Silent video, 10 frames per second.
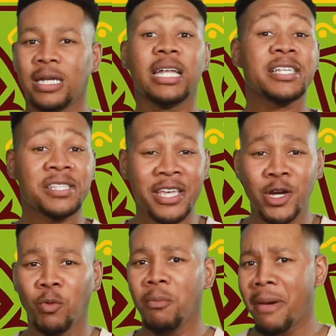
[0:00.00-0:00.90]
Let's see
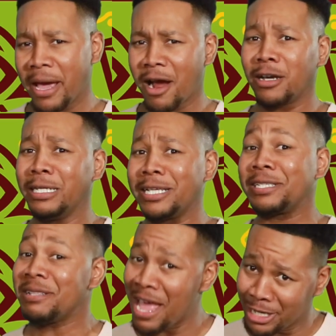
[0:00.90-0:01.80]
who will make our
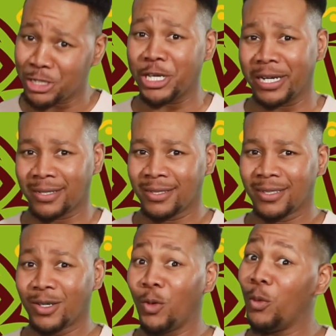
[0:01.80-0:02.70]
list next year.
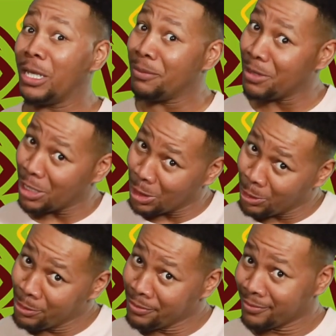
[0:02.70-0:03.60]
Will it be
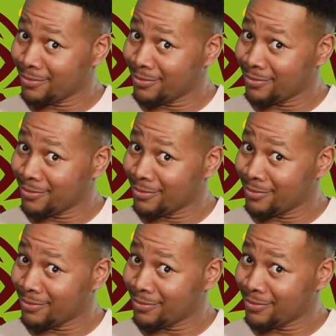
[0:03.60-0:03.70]
you?